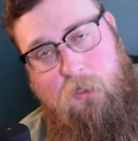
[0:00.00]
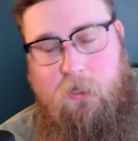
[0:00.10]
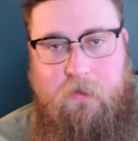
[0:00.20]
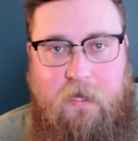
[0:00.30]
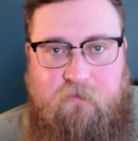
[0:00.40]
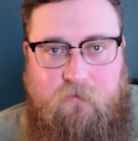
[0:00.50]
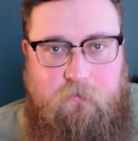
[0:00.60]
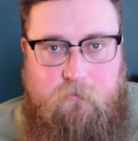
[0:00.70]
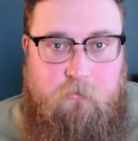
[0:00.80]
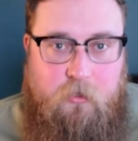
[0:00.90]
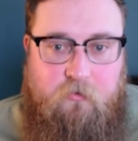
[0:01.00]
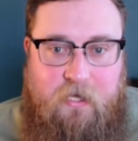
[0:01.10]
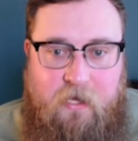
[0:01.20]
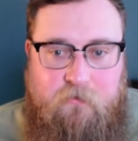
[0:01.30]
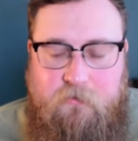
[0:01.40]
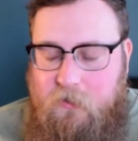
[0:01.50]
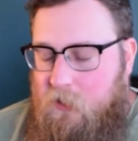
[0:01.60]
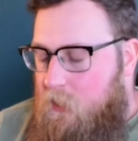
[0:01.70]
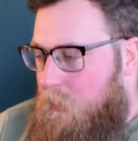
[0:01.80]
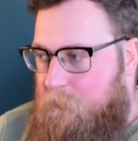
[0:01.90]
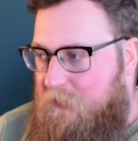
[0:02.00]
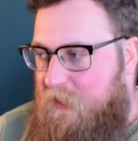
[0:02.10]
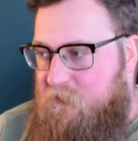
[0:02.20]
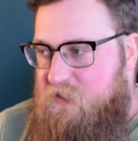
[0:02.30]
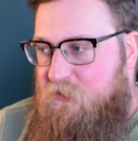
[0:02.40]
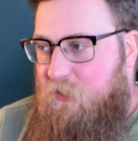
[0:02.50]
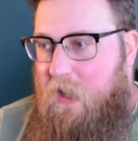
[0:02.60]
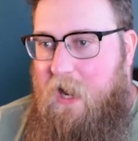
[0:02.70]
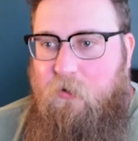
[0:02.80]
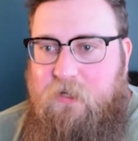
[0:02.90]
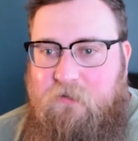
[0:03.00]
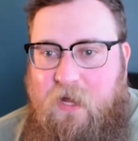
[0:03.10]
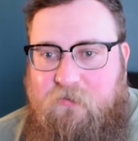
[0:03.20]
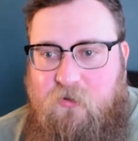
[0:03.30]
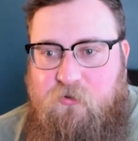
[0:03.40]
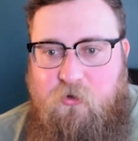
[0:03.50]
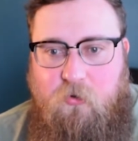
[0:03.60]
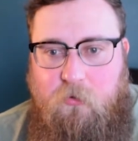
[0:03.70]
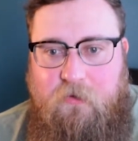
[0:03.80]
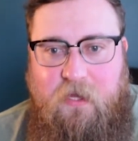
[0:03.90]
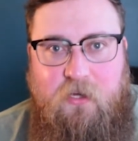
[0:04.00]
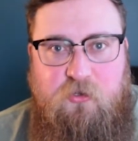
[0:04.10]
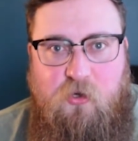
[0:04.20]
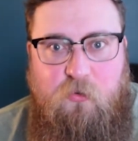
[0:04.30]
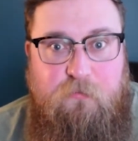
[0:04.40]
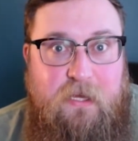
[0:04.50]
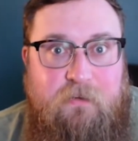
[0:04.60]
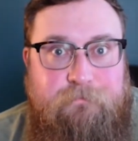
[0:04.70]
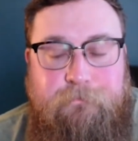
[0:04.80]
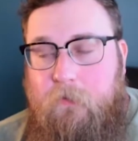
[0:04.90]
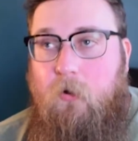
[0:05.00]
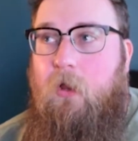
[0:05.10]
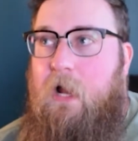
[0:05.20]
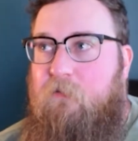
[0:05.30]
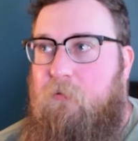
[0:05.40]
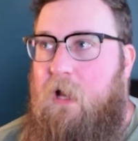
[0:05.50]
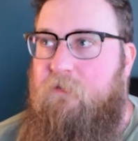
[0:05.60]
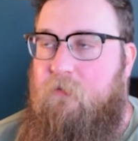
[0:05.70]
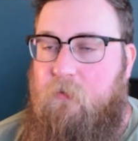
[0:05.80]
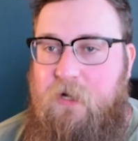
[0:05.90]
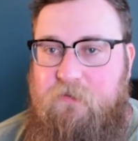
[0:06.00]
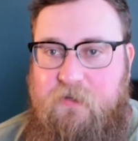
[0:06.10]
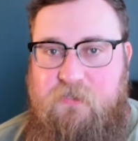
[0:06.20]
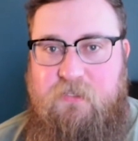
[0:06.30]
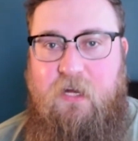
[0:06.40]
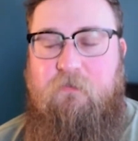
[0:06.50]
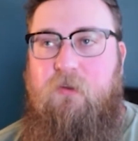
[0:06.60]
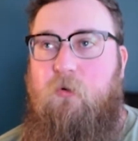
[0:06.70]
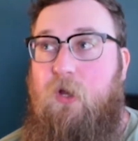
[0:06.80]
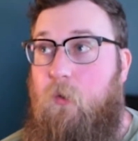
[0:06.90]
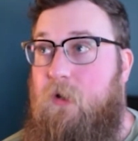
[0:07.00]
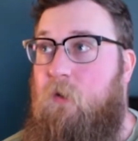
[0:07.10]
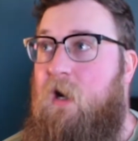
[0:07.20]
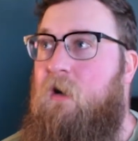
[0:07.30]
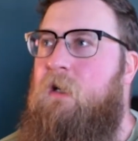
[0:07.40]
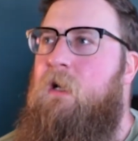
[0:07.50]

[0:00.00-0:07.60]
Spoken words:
That's literally it. But they never tell you how he has control or what that control would be. There are a lot of plot threads that just kind of don't go anywhere.